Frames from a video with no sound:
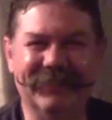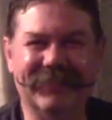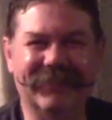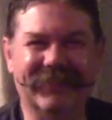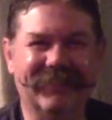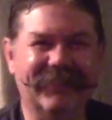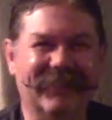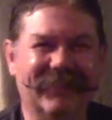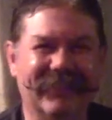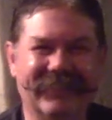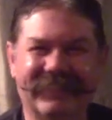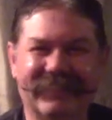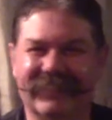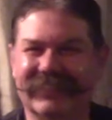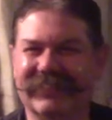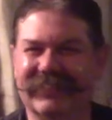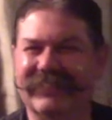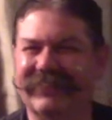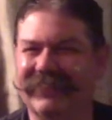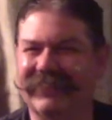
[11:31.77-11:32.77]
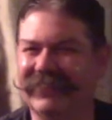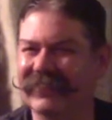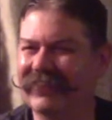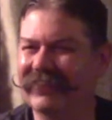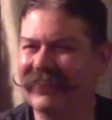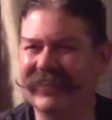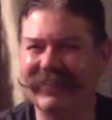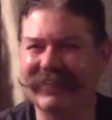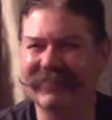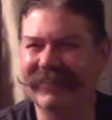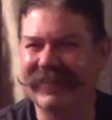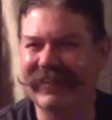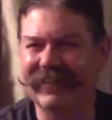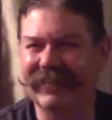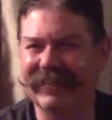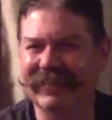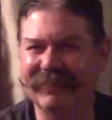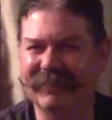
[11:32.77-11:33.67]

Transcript: I remember I searched for it a while back and